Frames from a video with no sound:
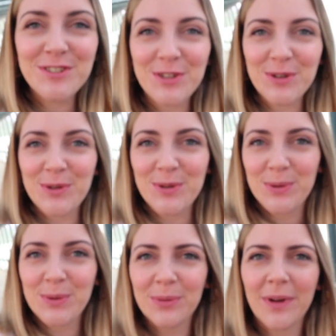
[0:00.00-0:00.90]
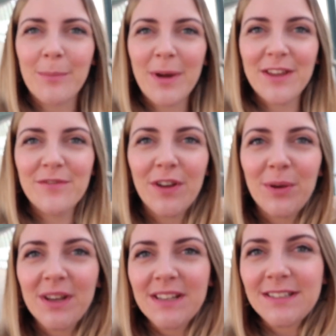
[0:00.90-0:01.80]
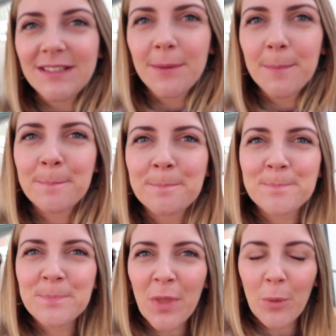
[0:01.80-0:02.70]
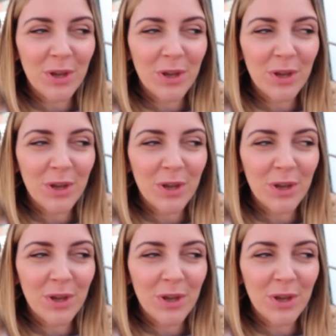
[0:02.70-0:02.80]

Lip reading: to my focus.